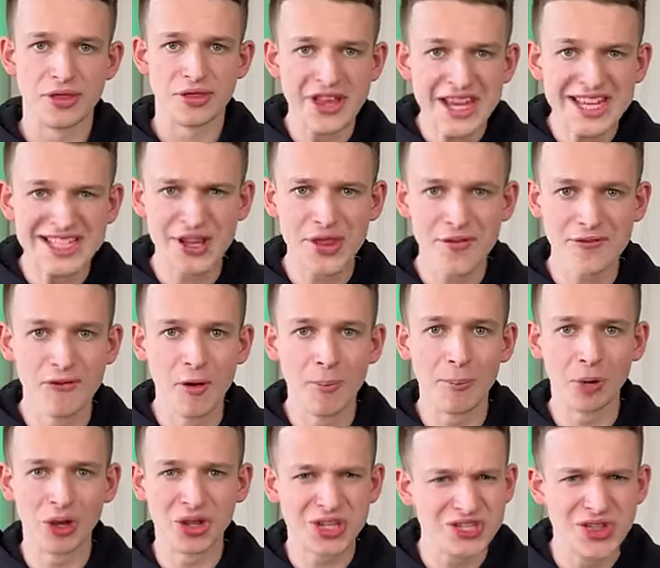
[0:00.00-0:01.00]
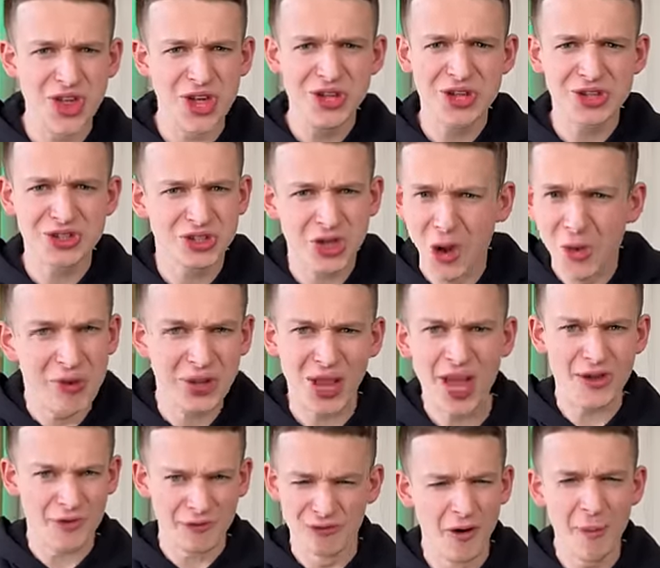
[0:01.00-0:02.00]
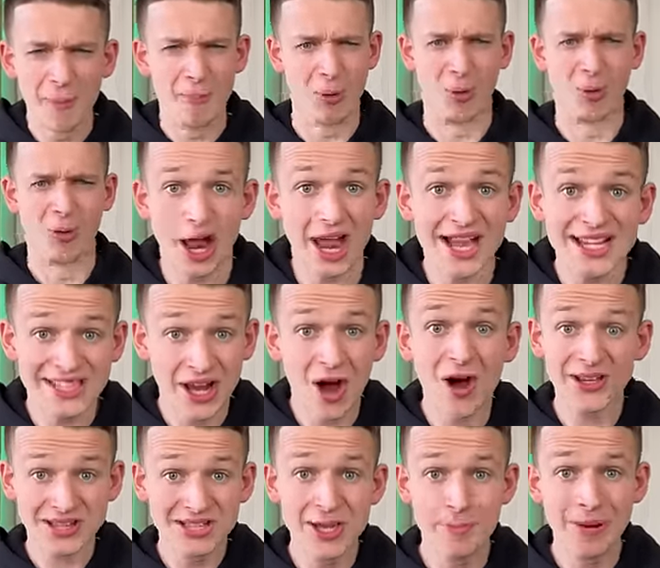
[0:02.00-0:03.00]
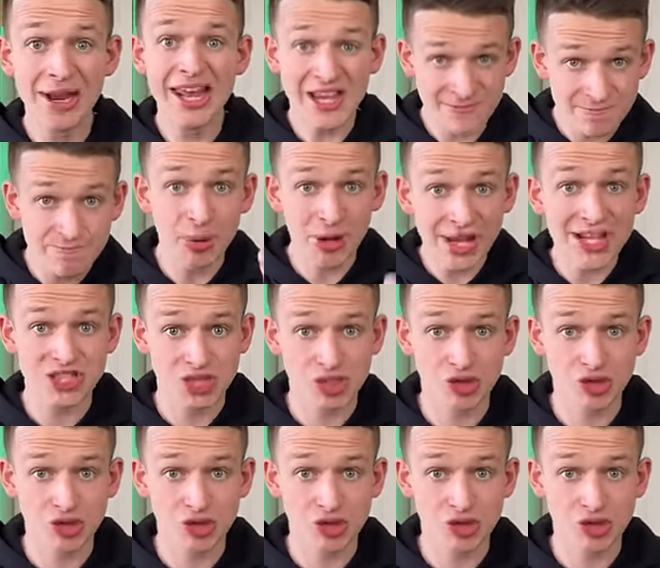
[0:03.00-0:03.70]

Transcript: These are the footballers that don't like football. It's hard to believe, but it's